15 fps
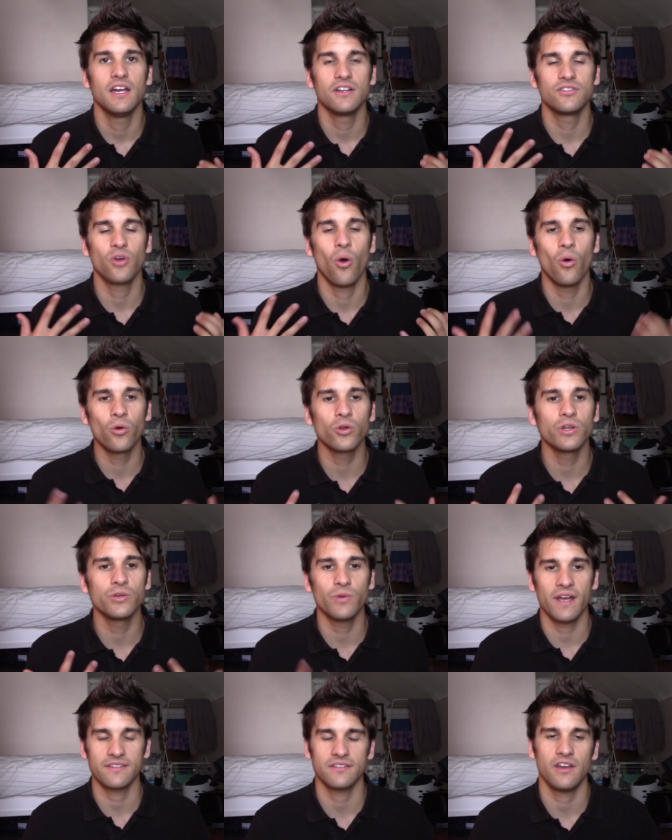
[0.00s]
totally
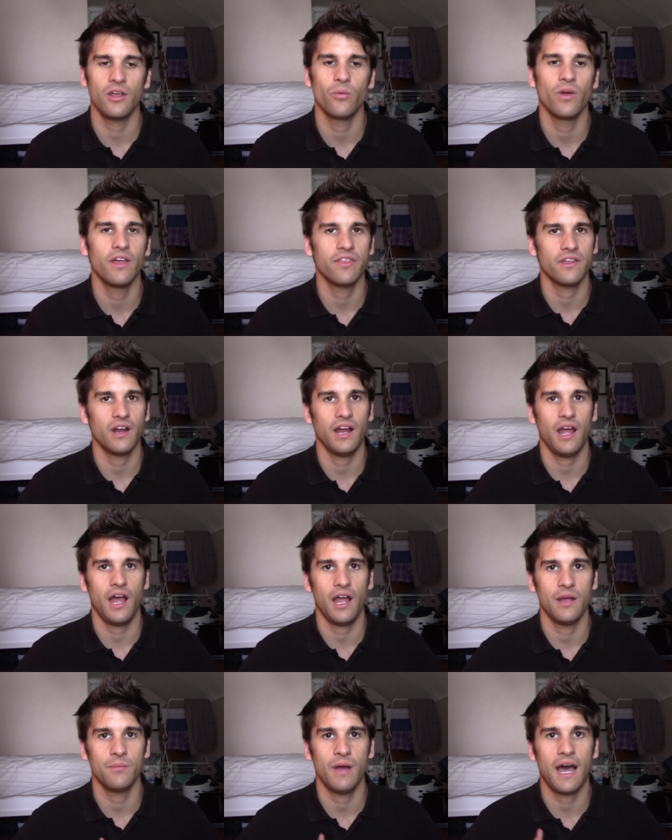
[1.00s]
resonate with and
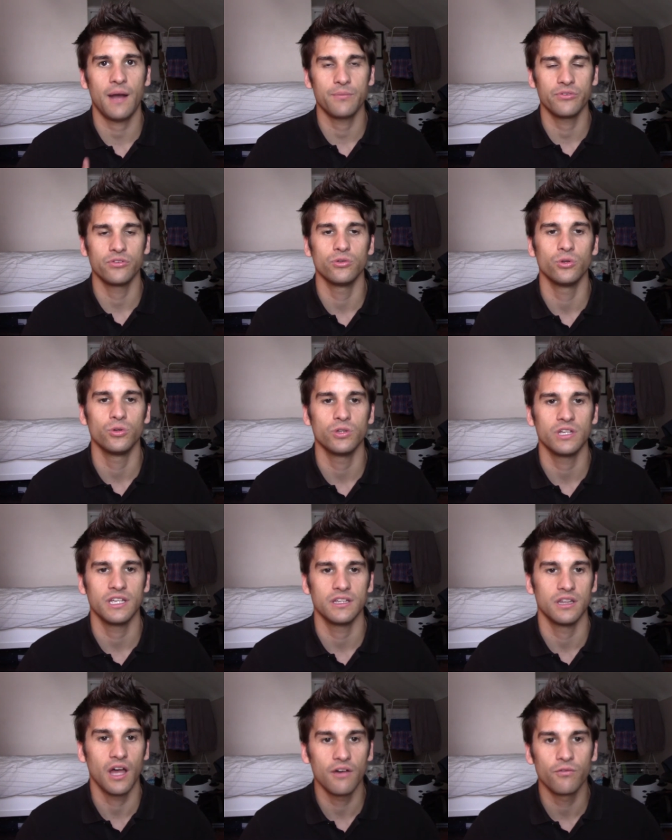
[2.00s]
I'm absolutely
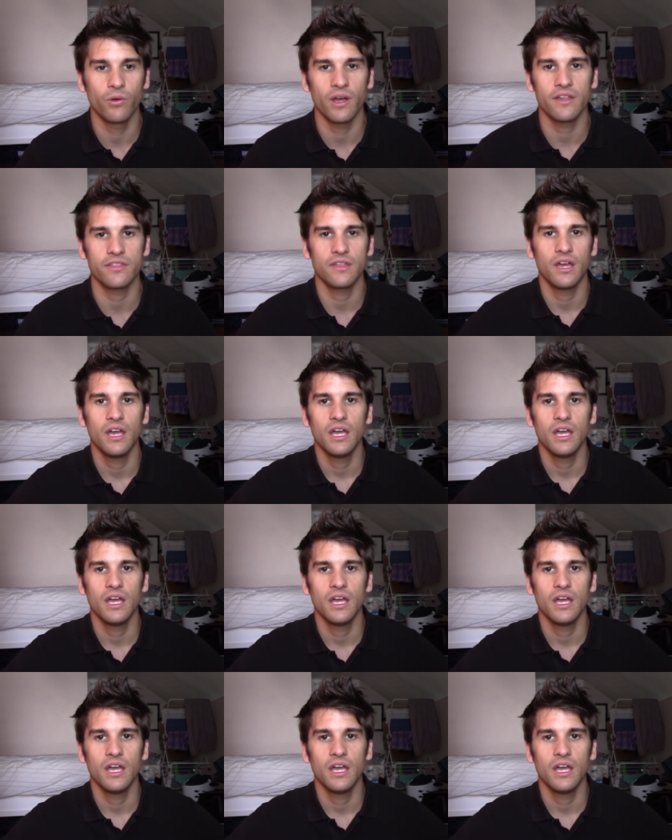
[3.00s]
in love with